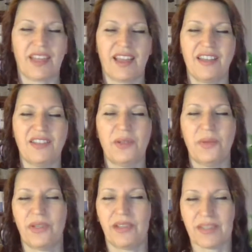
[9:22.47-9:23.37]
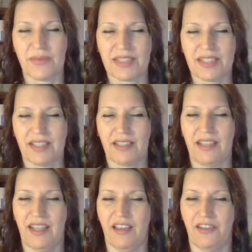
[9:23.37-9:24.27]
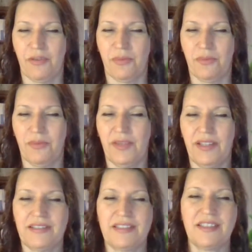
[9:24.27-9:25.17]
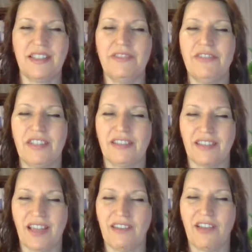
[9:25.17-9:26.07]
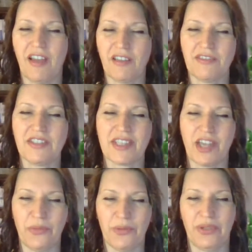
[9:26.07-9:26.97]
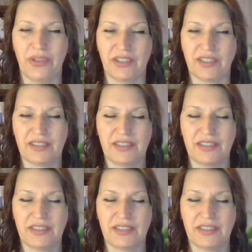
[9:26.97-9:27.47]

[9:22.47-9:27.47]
and not work as we see it now, but living our life is our work,